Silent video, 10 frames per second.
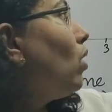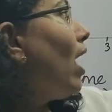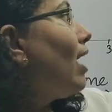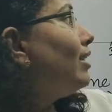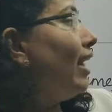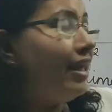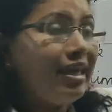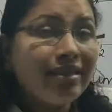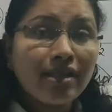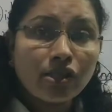are
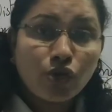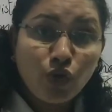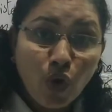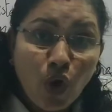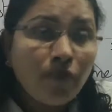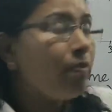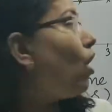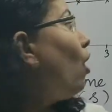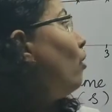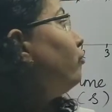taking the slope
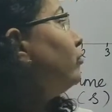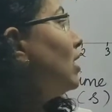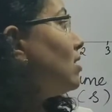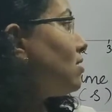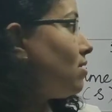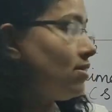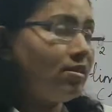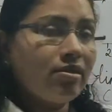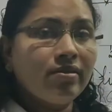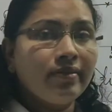of
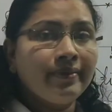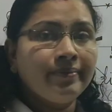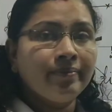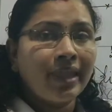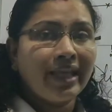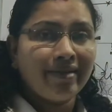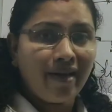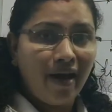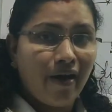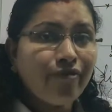this
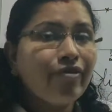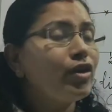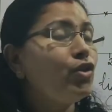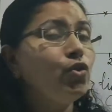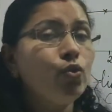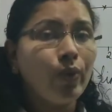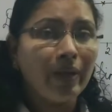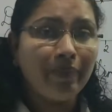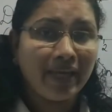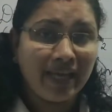graph, you will
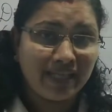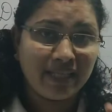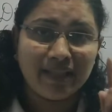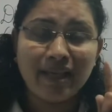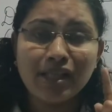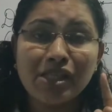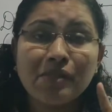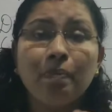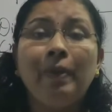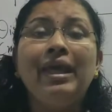be getting the
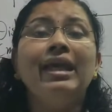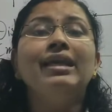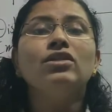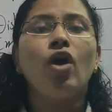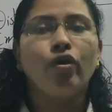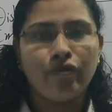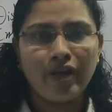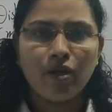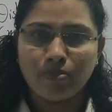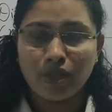speed of
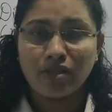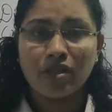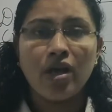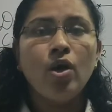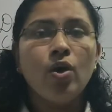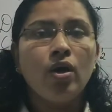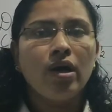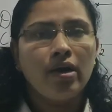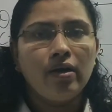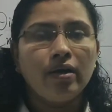an object,
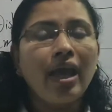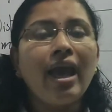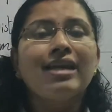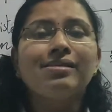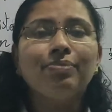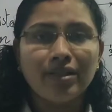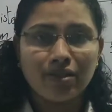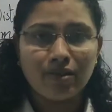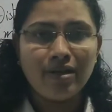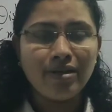okay, at a
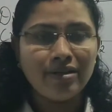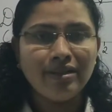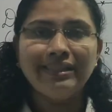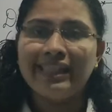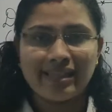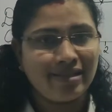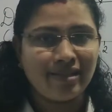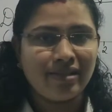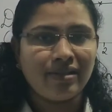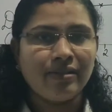particular
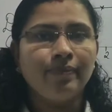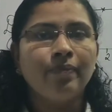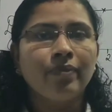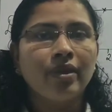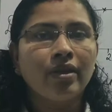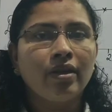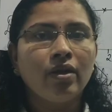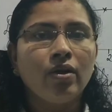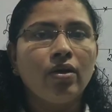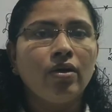distance.
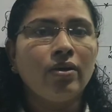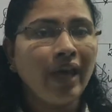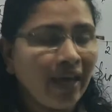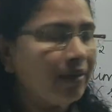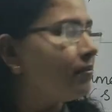Okay.